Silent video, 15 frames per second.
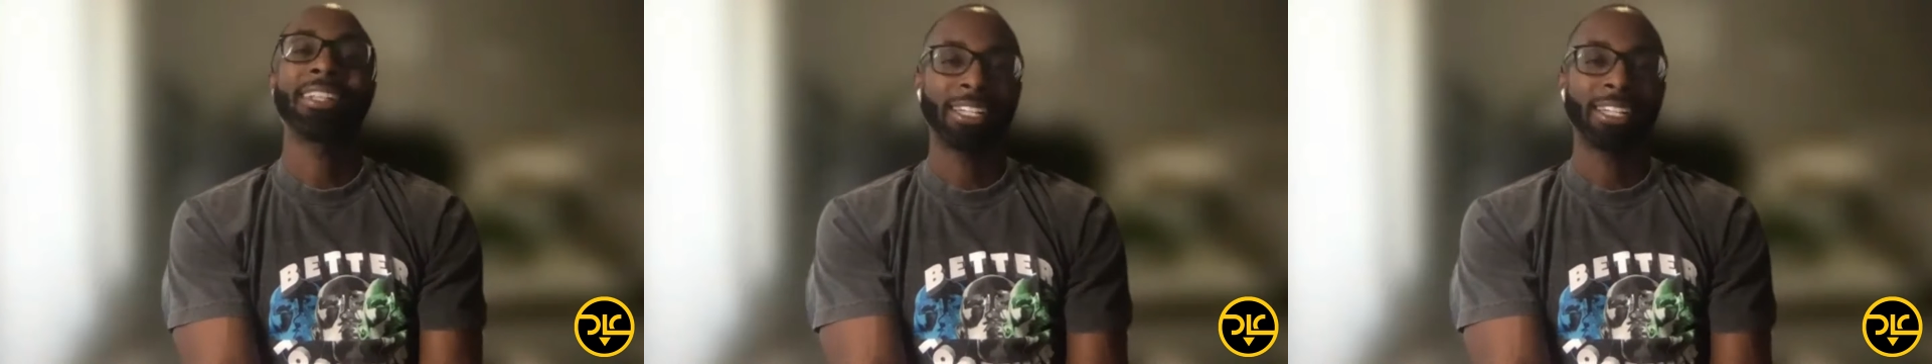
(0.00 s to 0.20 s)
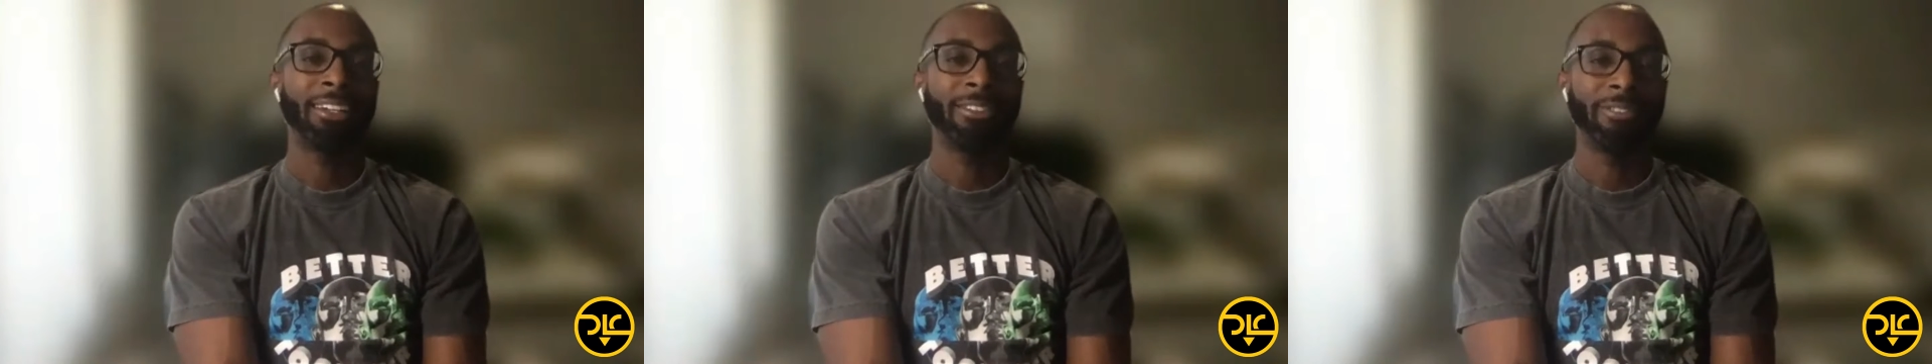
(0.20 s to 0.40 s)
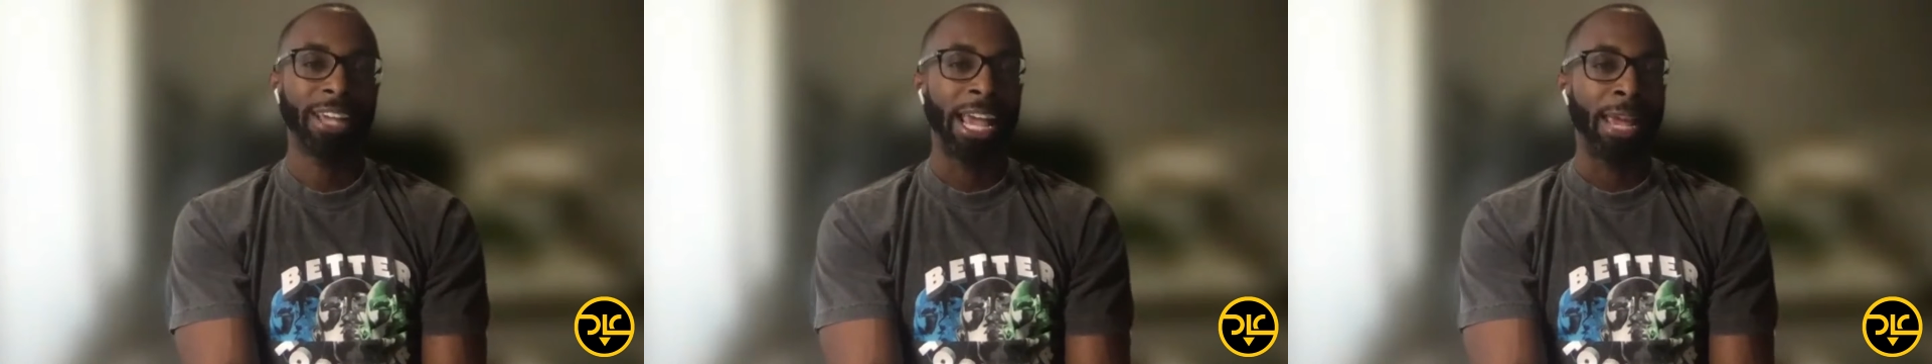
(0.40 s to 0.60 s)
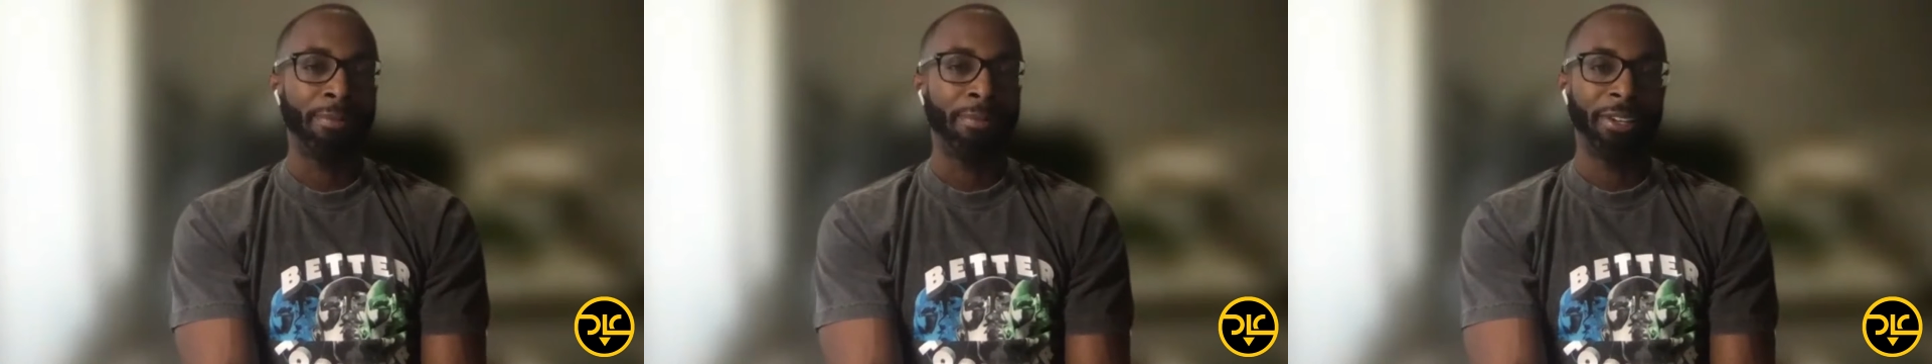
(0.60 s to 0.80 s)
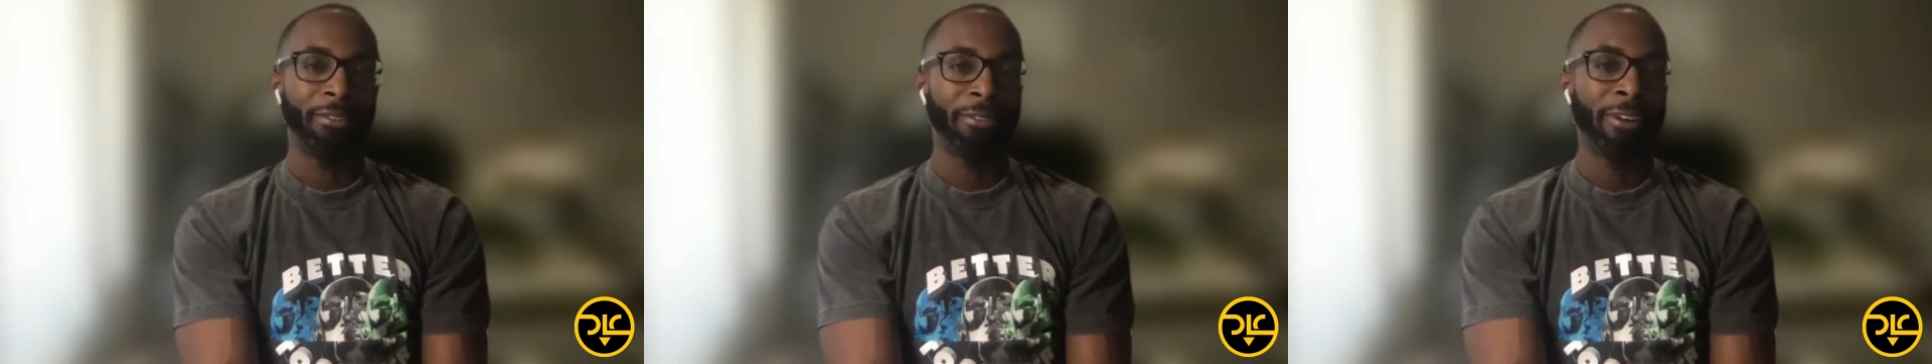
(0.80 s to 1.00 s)
side of
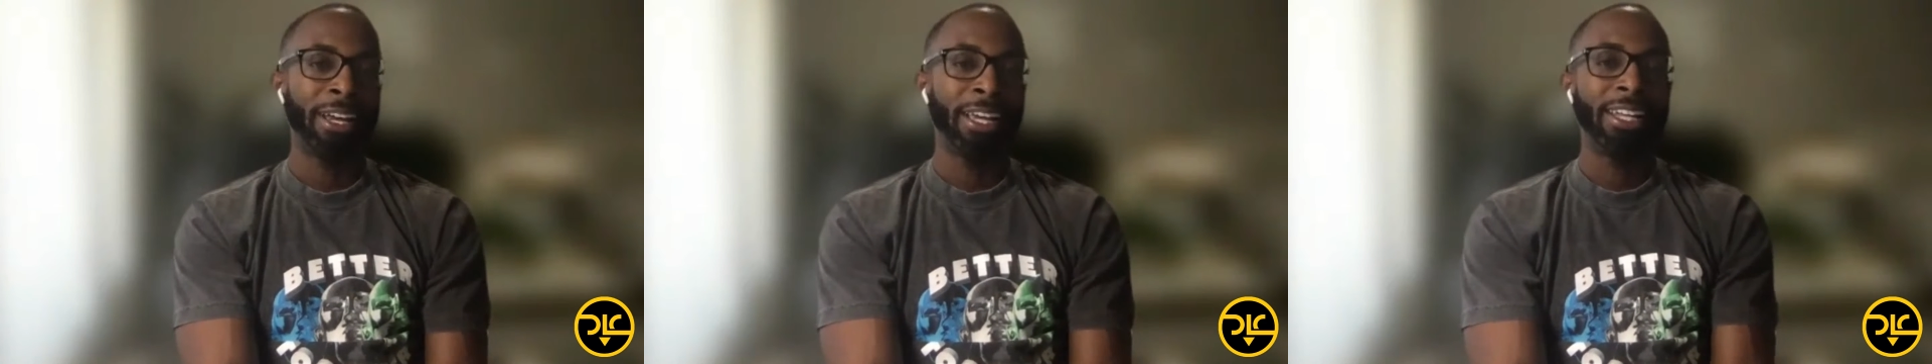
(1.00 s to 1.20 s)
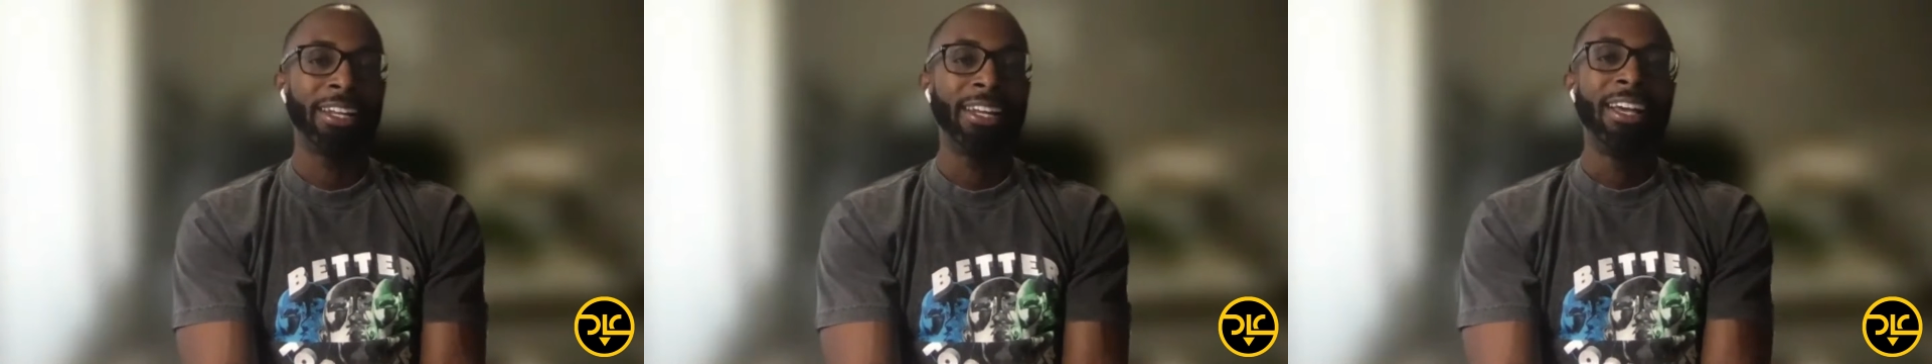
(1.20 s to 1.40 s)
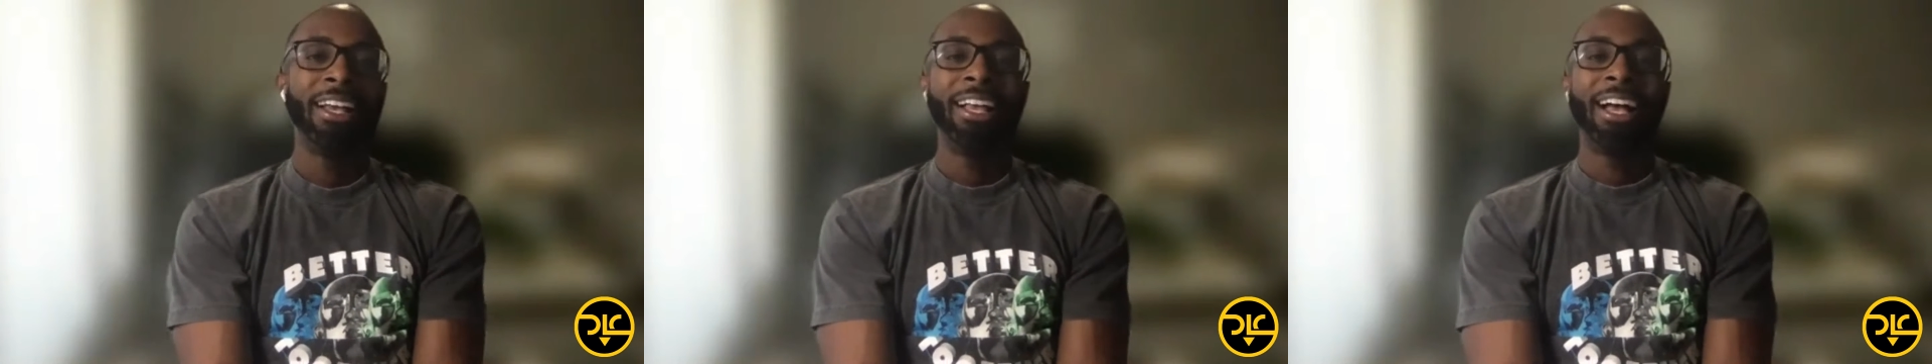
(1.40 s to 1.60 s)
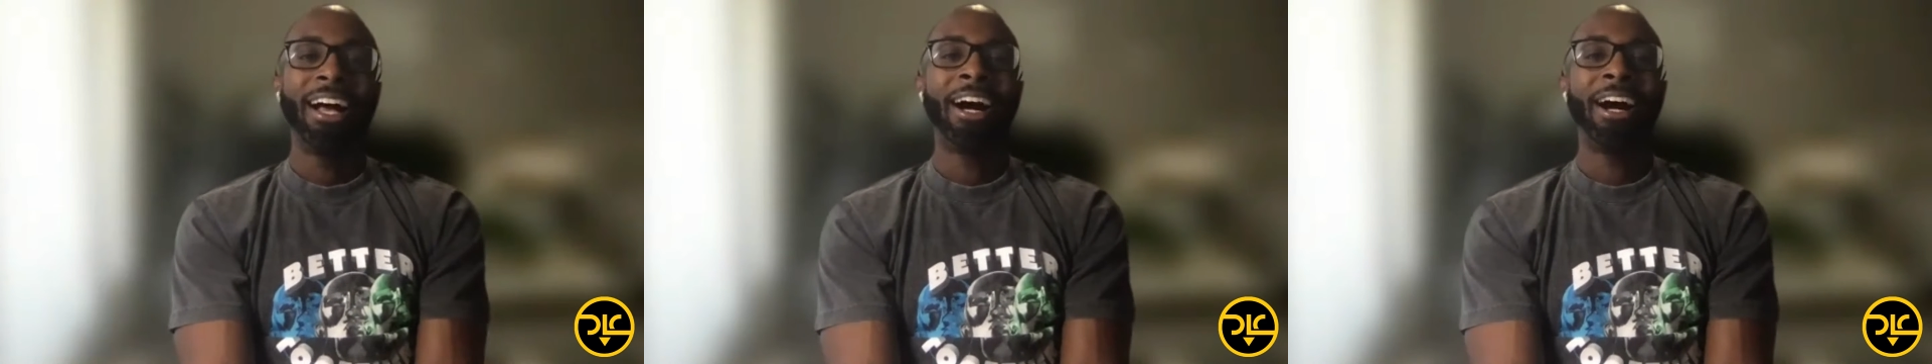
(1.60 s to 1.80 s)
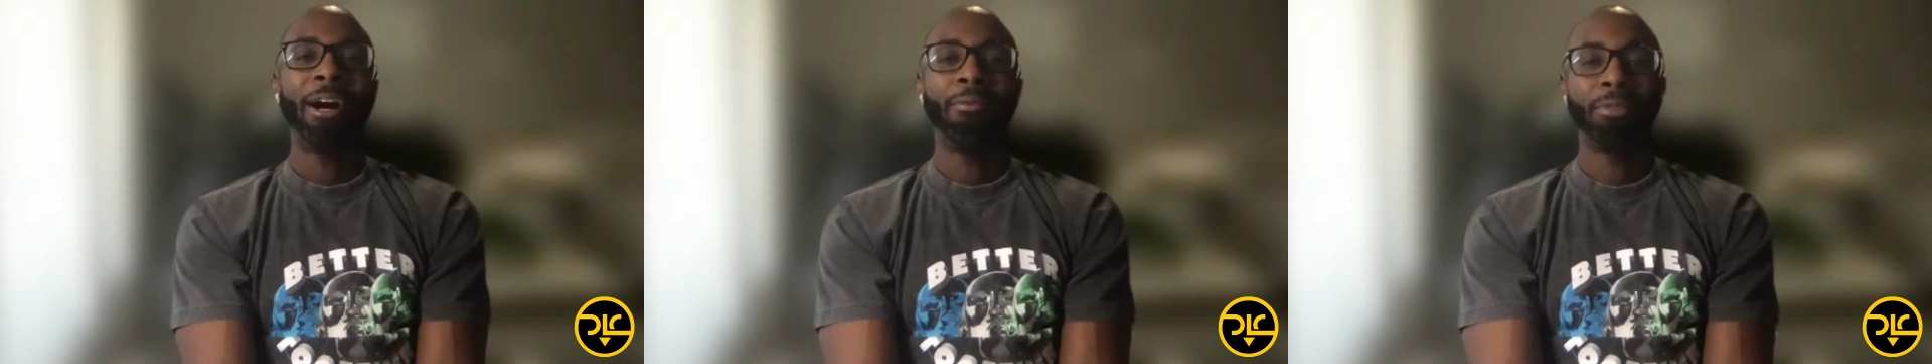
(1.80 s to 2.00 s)
gaming. Right. To
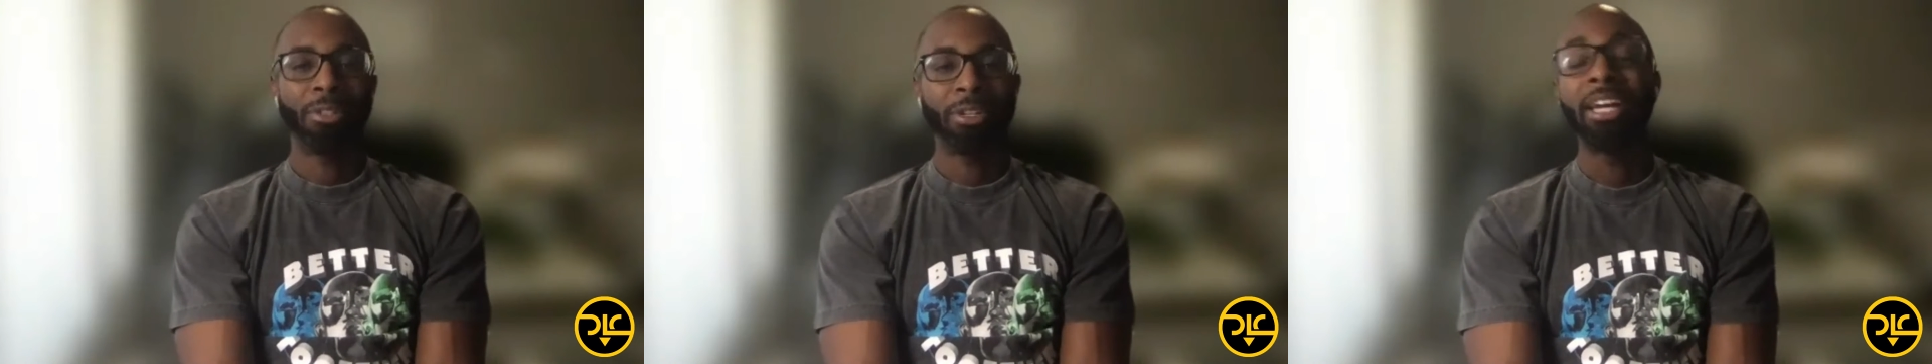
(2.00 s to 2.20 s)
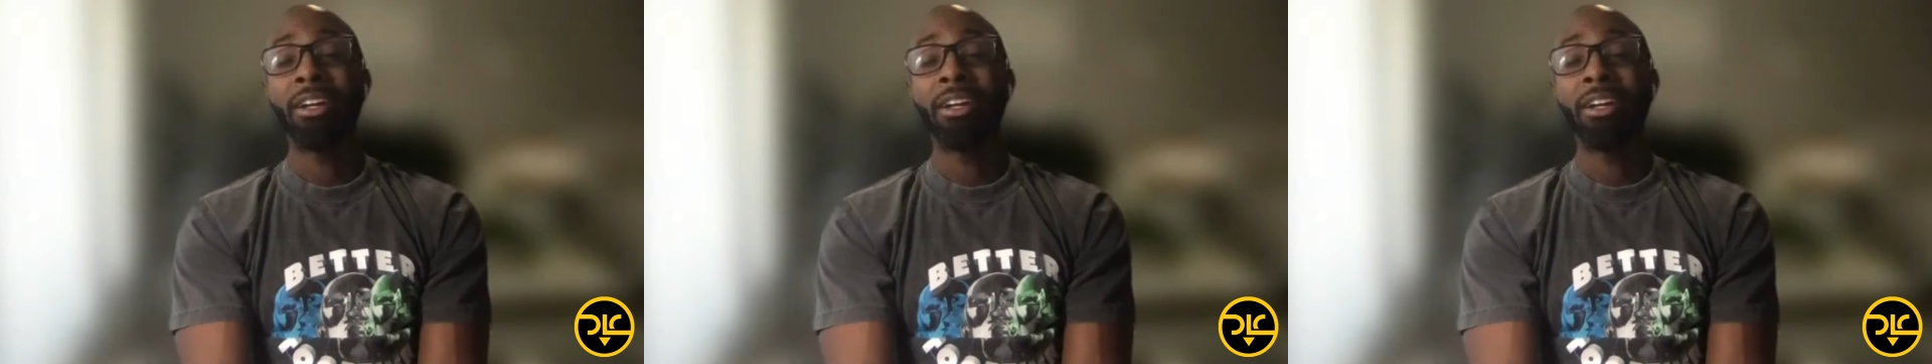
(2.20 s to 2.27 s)
answer